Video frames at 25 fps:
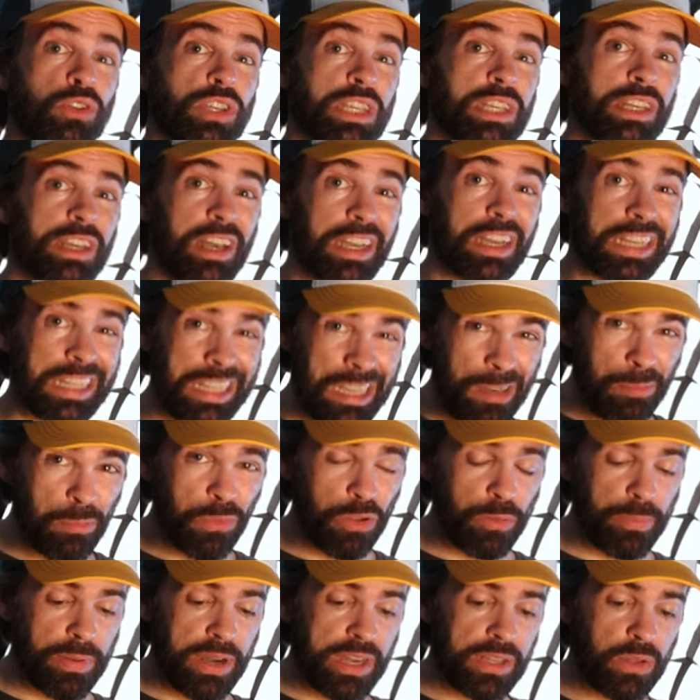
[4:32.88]
using a
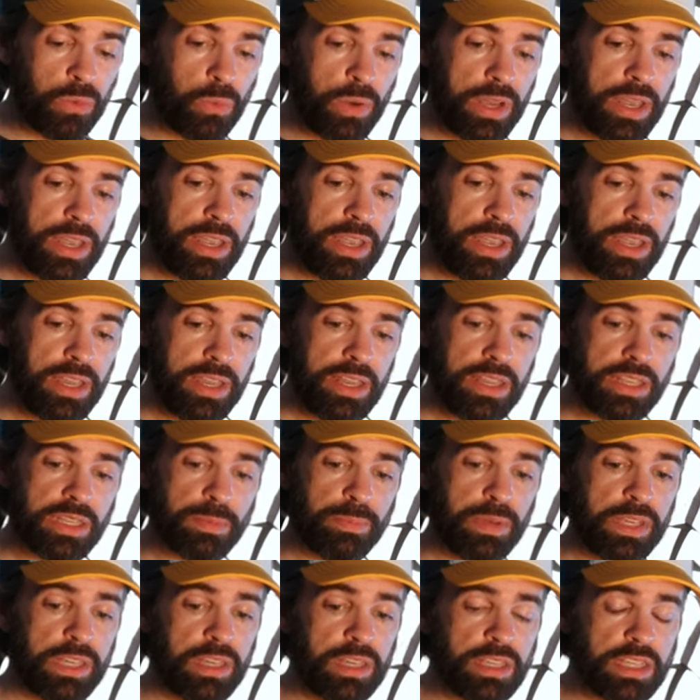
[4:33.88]
gimbal, by the way,
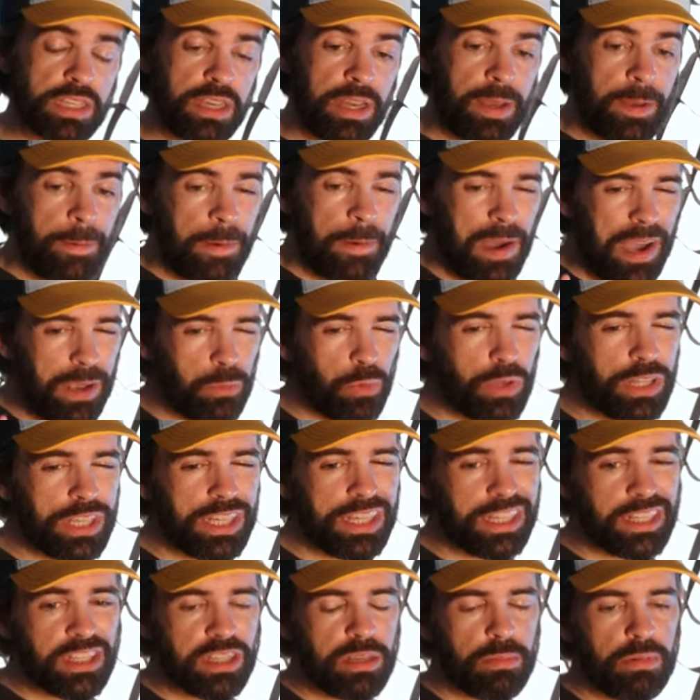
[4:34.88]
is because I wanna
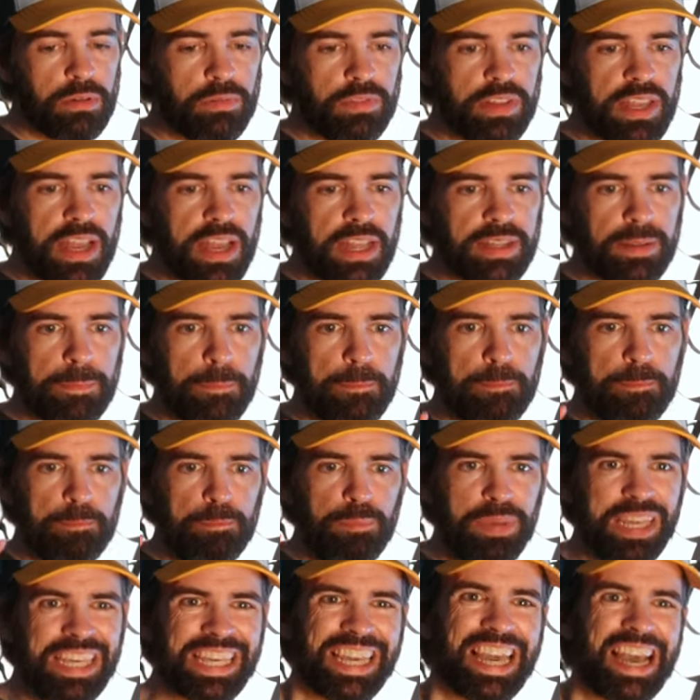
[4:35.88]
get some of that
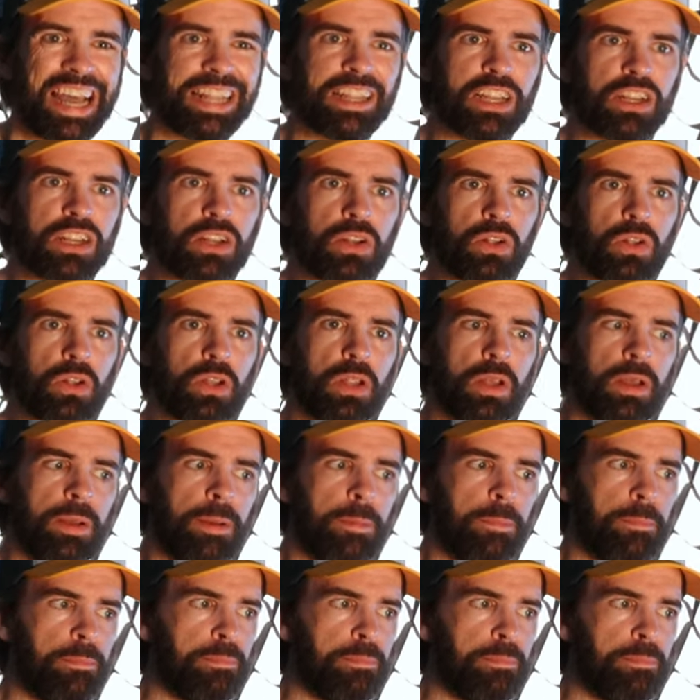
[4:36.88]
mechanical